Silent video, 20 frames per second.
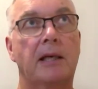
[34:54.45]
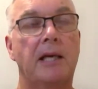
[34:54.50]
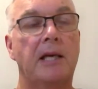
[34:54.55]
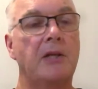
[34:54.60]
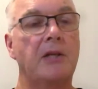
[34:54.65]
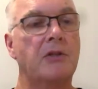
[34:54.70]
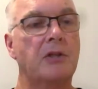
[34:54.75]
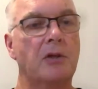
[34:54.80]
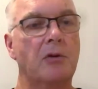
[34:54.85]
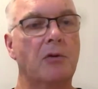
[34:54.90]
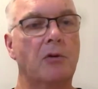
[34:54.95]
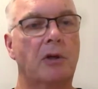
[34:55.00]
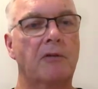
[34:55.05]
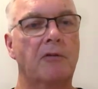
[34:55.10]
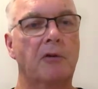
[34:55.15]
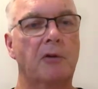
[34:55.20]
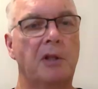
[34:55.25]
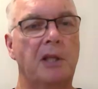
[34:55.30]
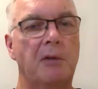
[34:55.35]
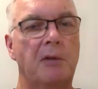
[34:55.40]
easy or
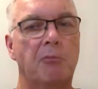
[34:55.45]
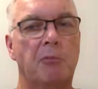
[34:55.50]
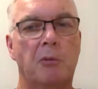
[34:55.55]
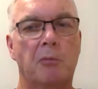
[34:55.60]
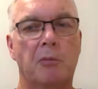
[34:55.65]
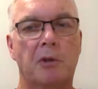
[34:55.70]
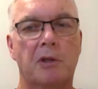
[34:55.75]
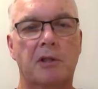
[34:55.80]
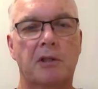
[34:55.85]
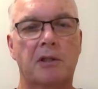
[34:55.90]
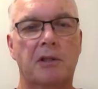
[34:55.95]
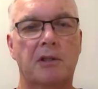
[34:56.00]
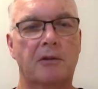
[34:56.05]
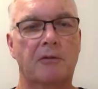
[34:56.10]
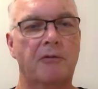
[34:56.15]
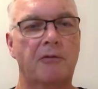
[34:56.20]
giving them permission